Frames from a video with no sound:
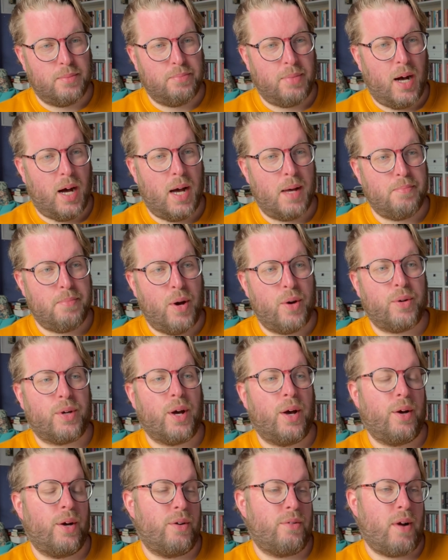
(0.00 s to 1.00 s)
by
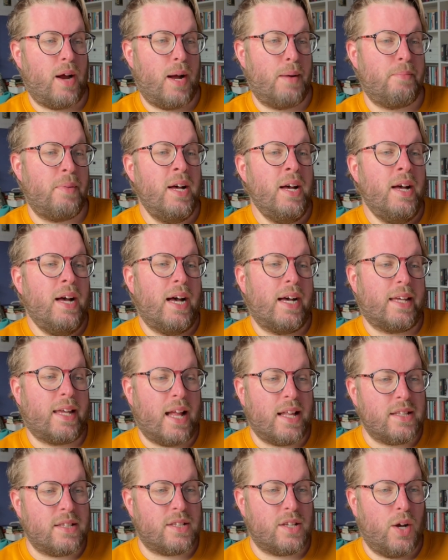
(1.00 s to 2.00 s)
Boko Haram
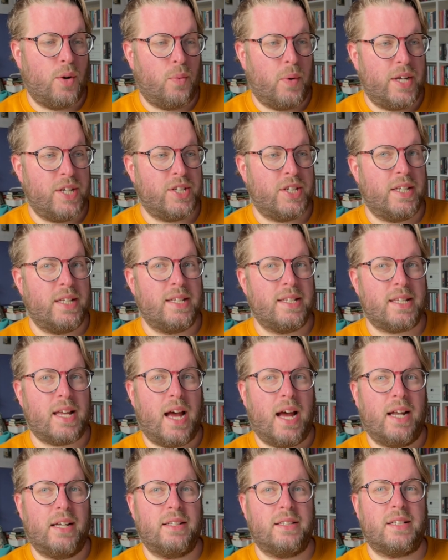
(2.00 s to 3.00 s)
against her wishes
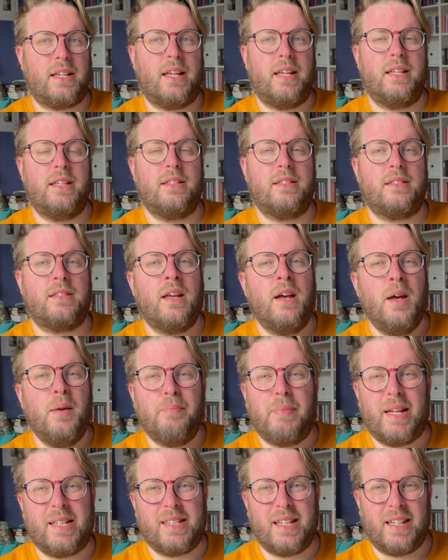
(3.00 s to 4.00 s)
and is
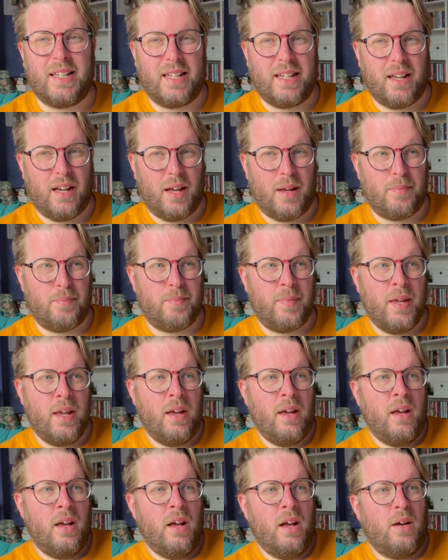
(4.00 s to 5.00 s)
basically a
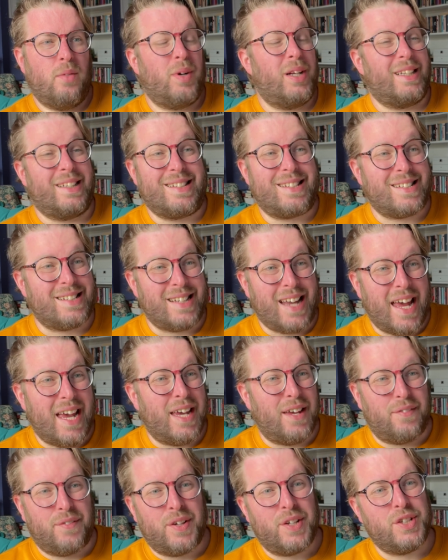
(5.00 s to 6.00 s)

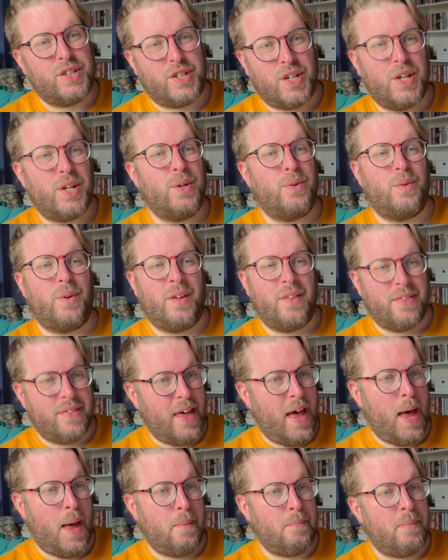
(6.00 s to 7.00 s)
slave to
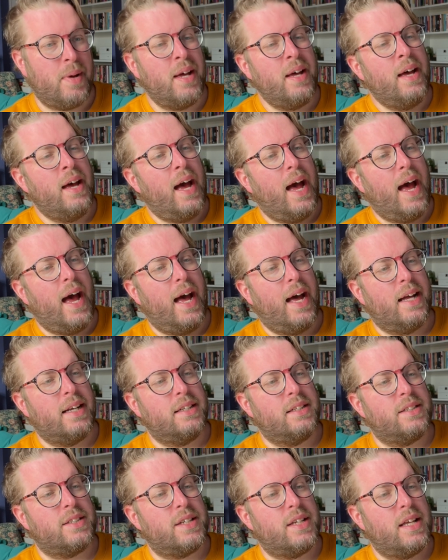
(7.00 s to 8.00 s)
them,
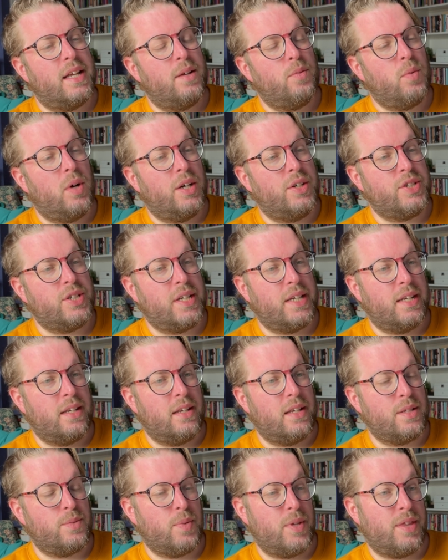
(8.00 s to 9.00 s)
and while
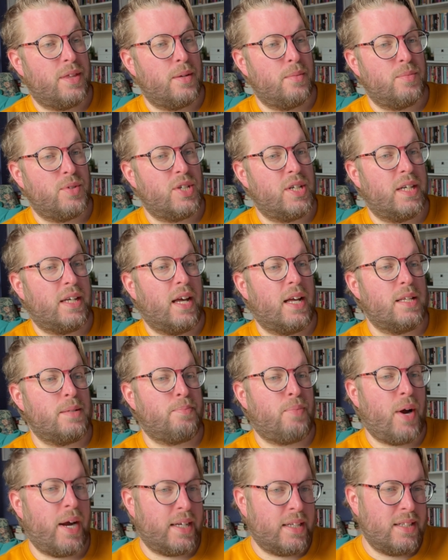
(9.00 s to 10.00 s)
she is with them she gets
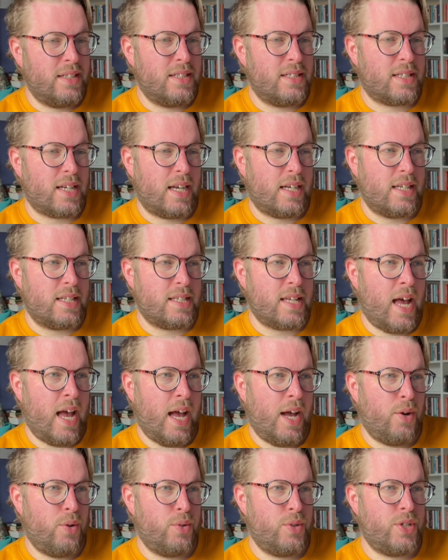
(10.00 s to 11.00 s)
pregnant, and it's
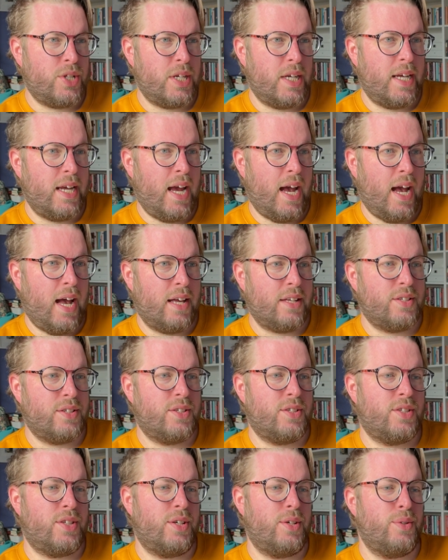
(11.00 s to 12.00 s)
how she has
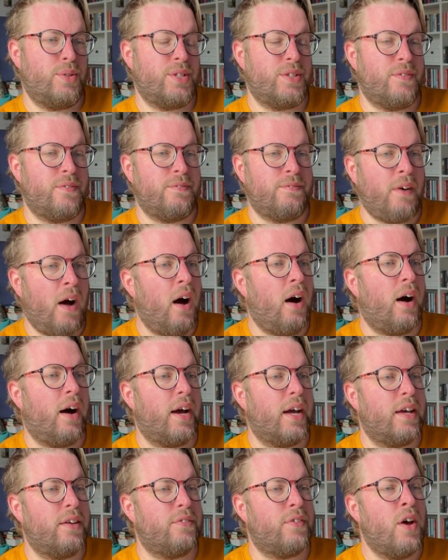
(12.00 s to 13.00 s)
to
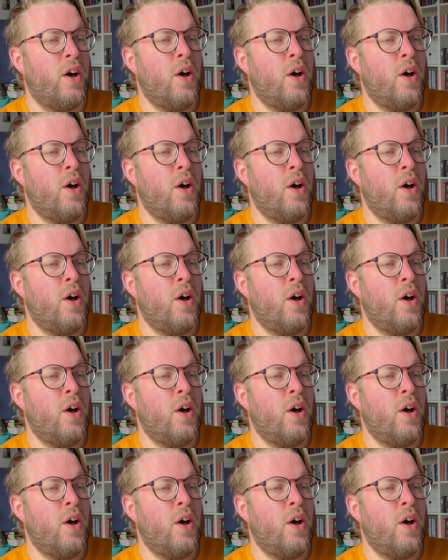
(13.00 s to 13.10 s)
survive